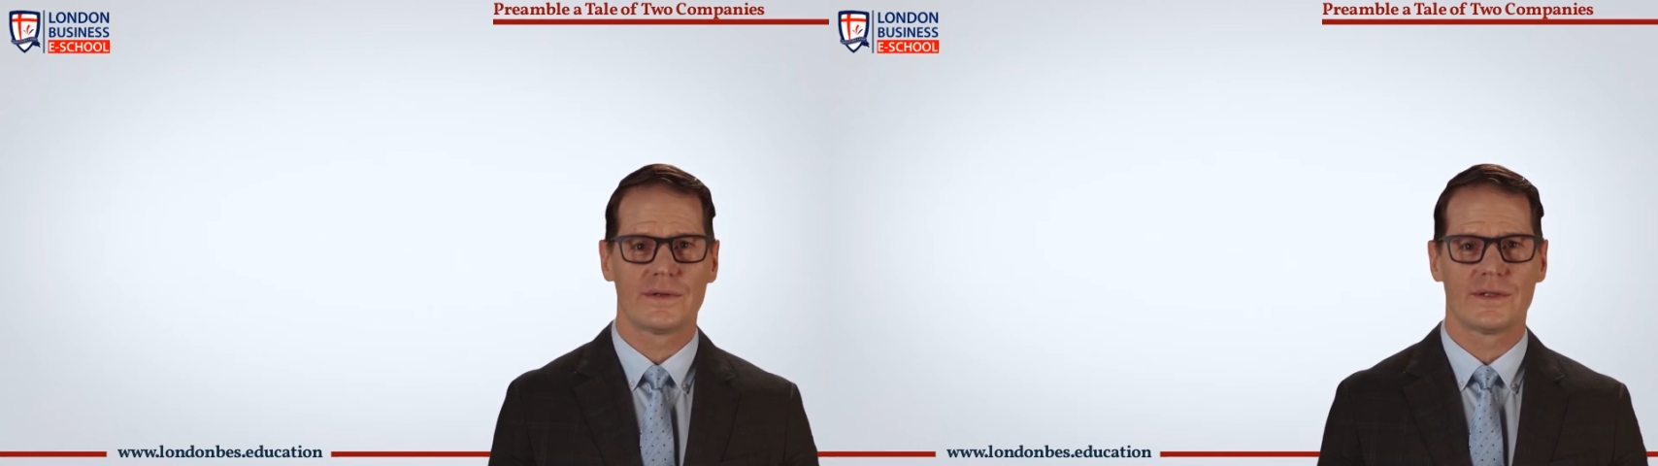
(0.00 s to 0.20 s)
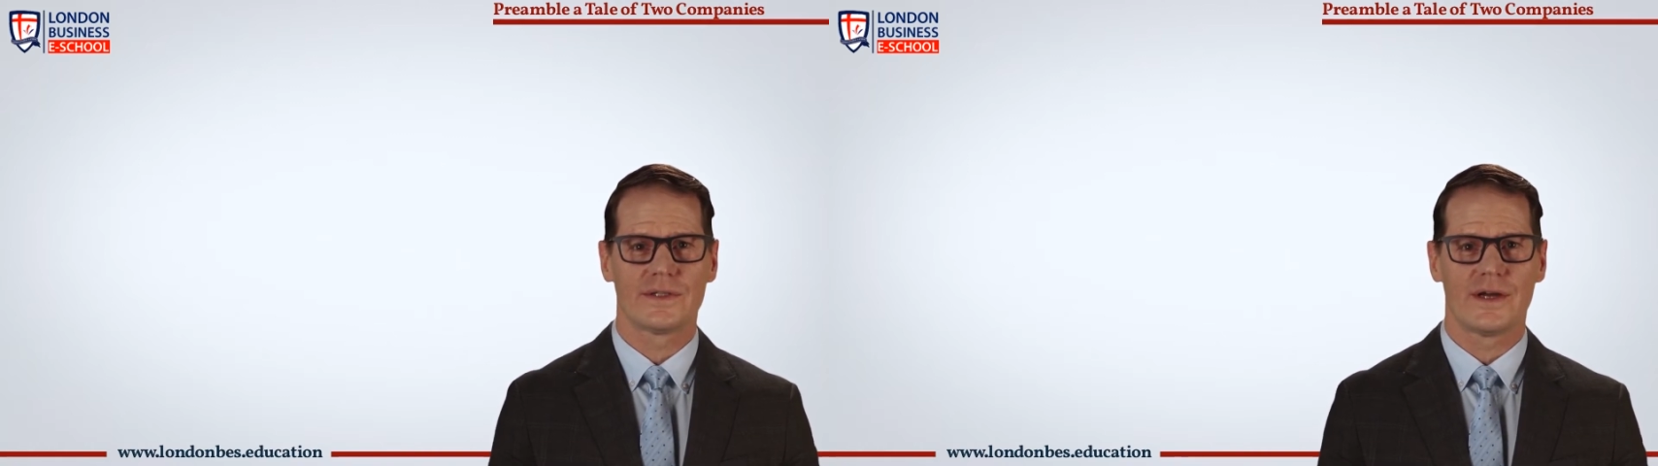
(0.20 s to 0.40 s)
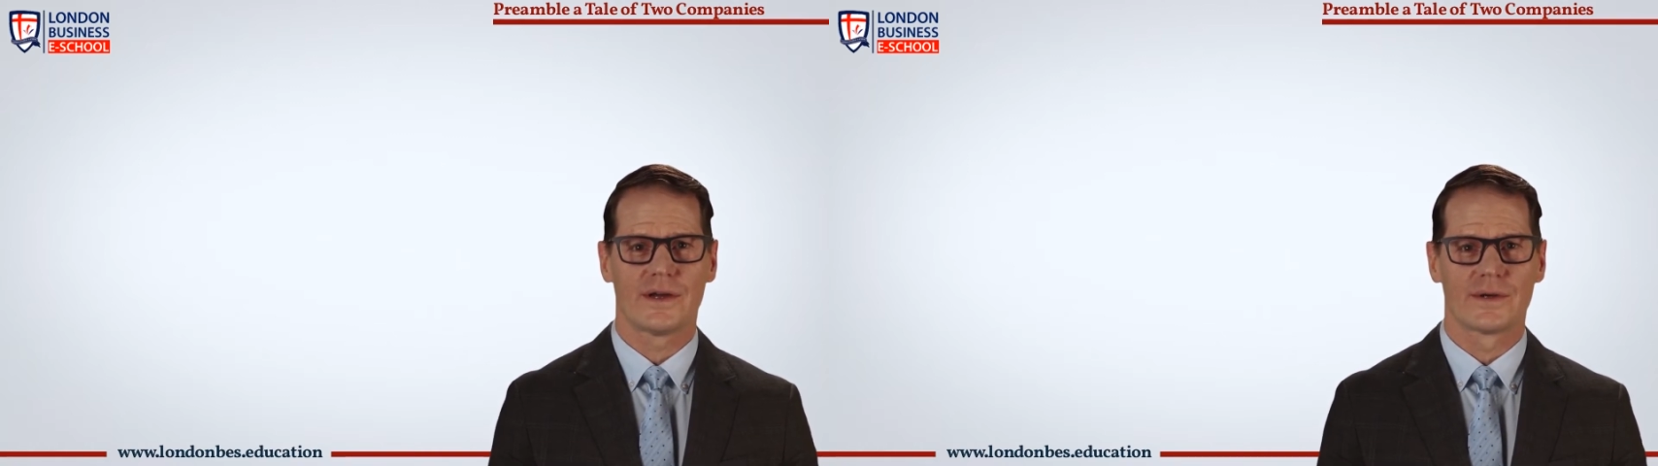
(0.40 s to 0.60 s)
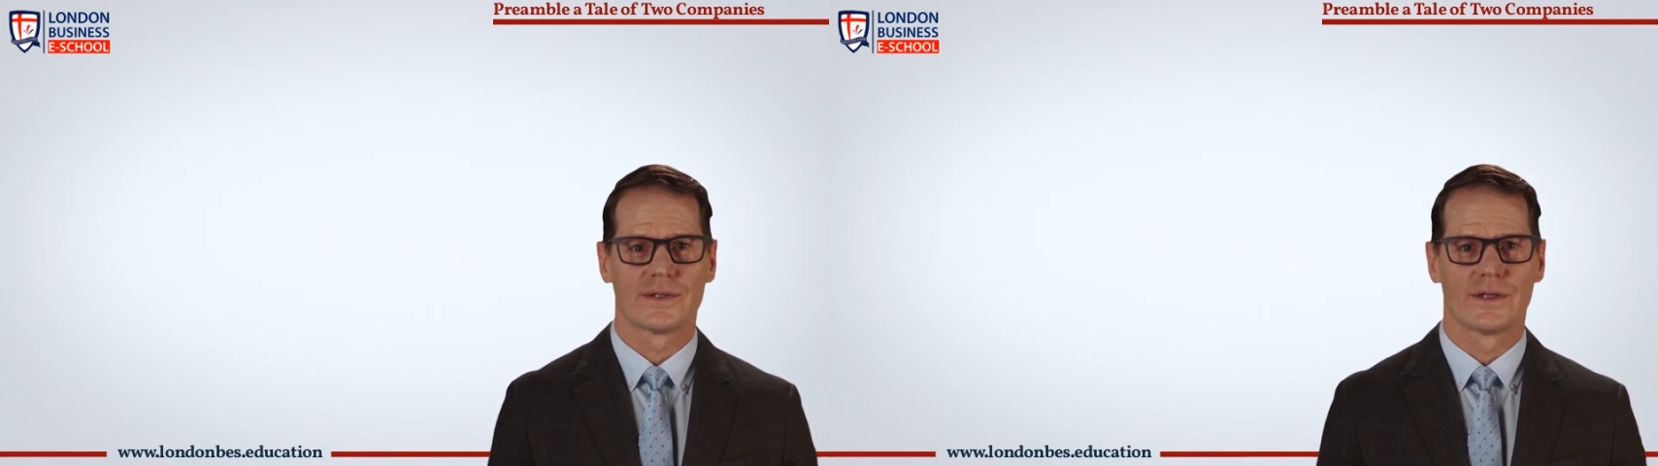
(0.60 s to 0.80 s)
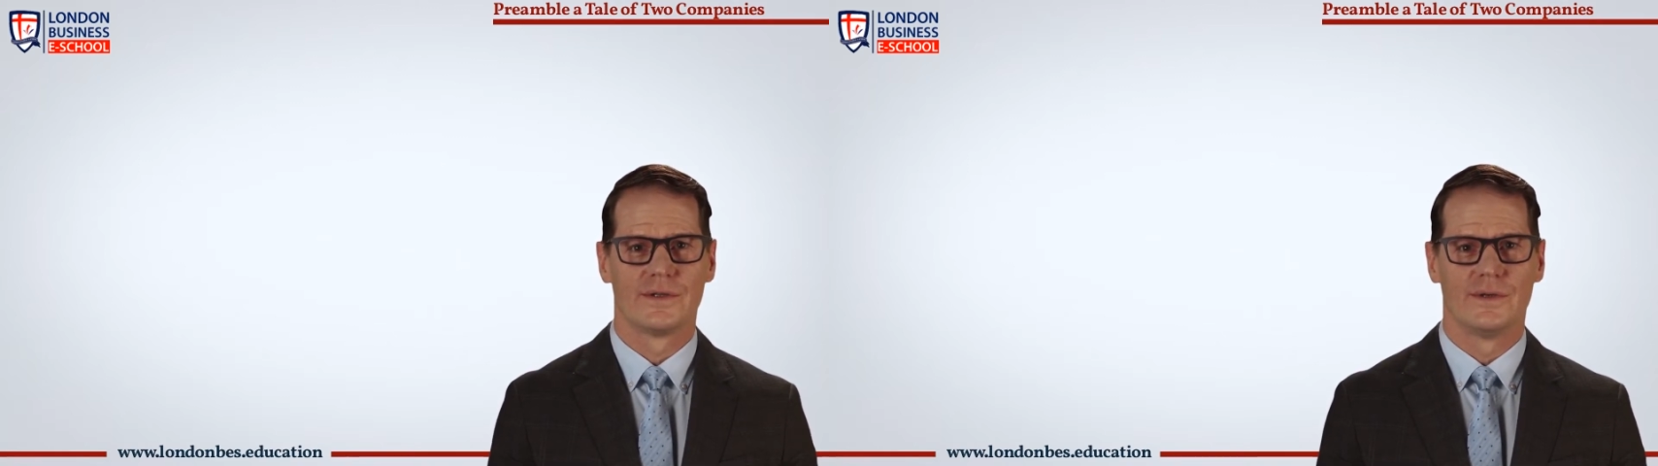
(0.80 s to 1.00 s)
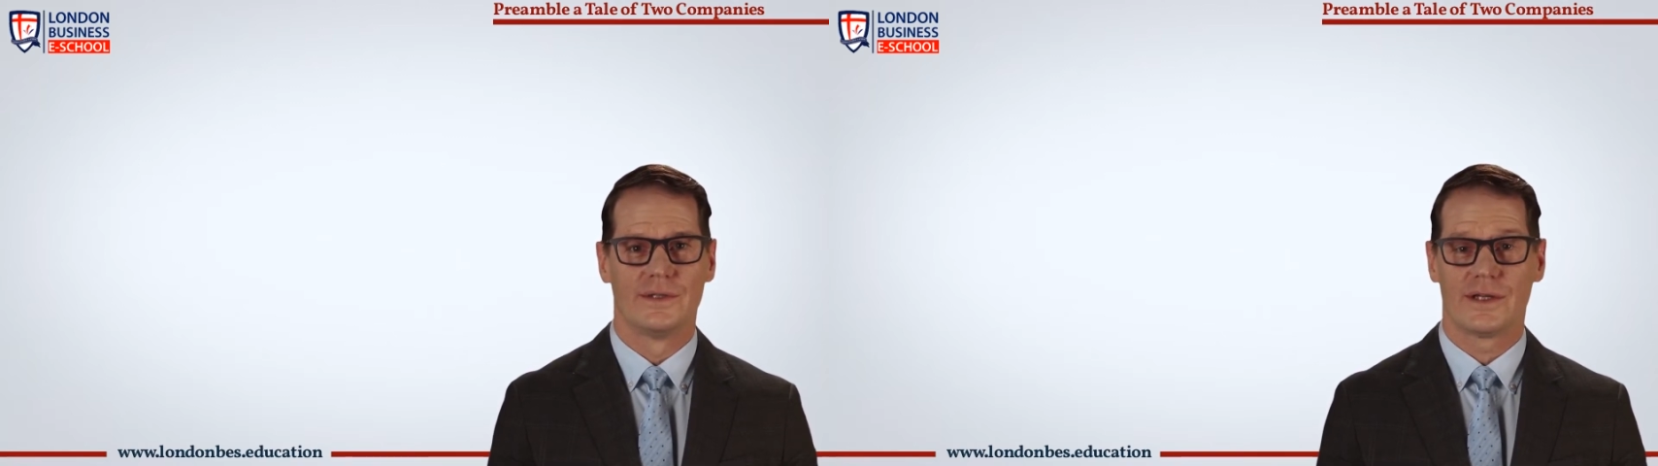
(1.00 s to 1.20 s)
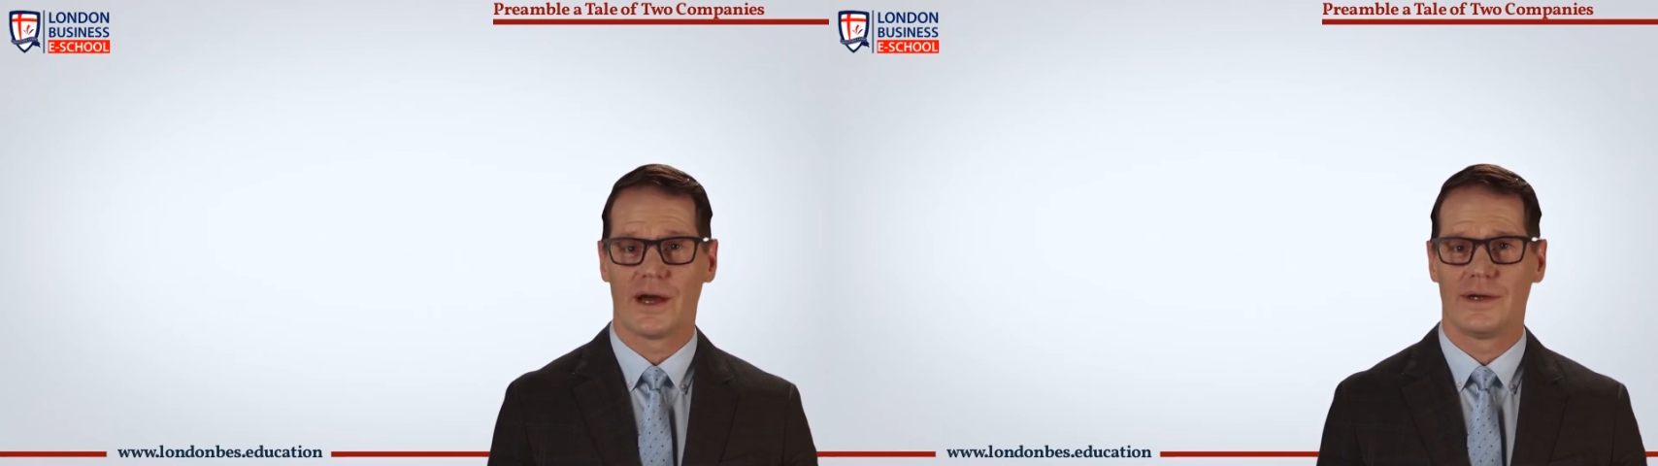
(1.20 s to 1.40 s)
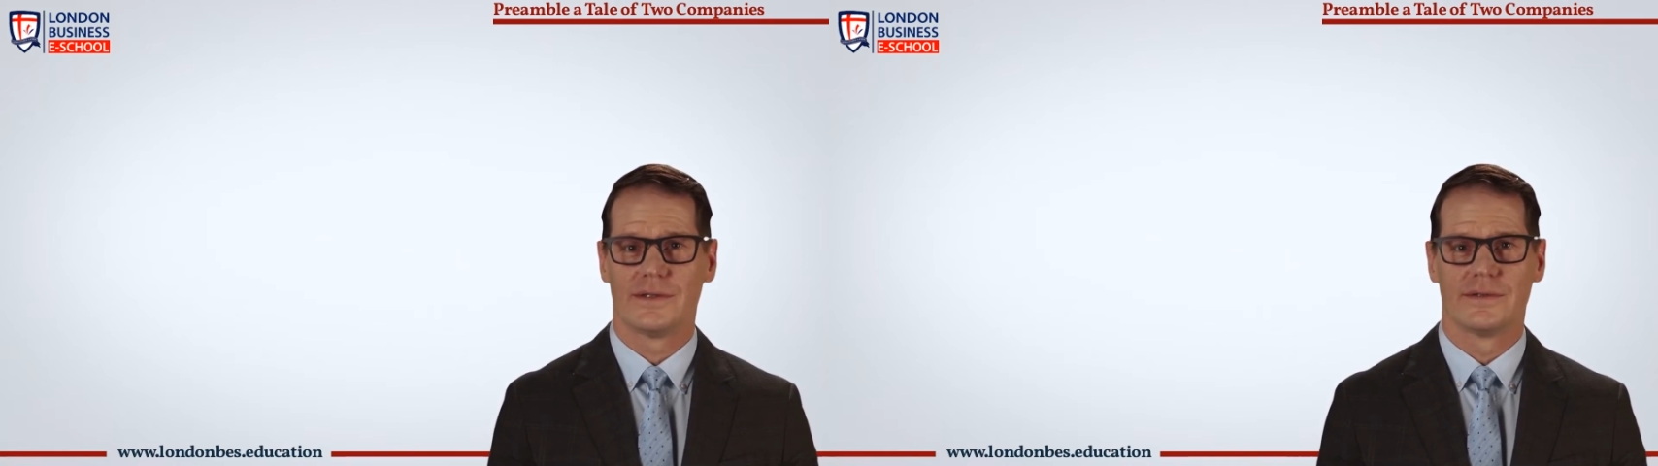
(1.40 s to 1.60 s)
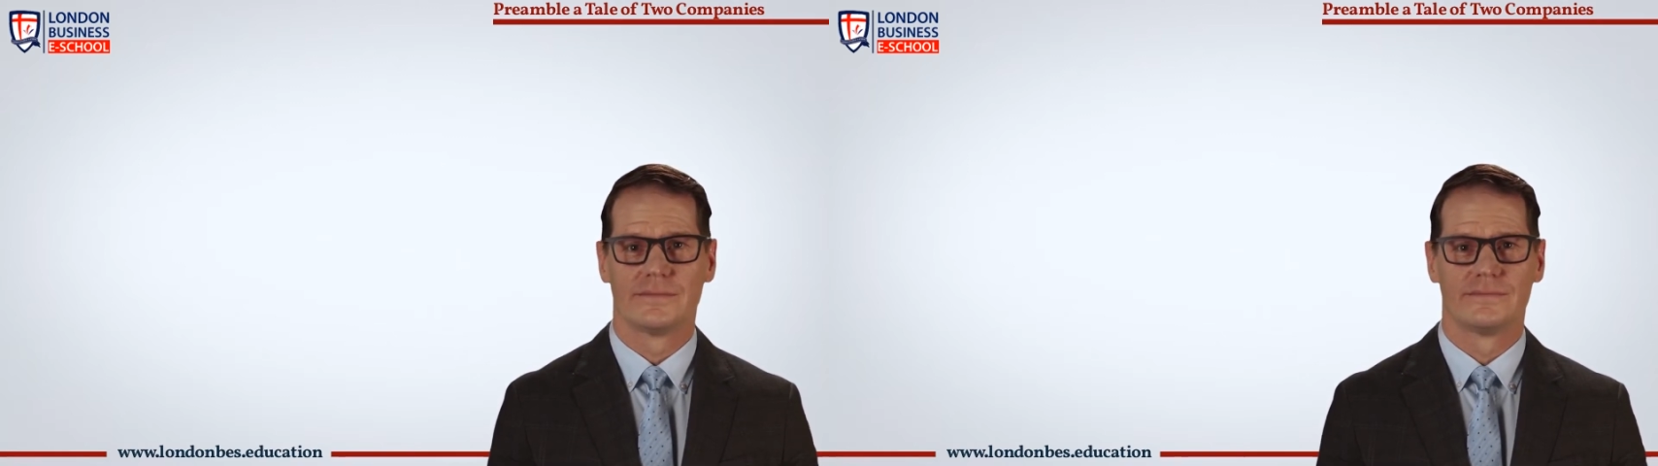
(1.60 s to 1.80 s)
sales and use tax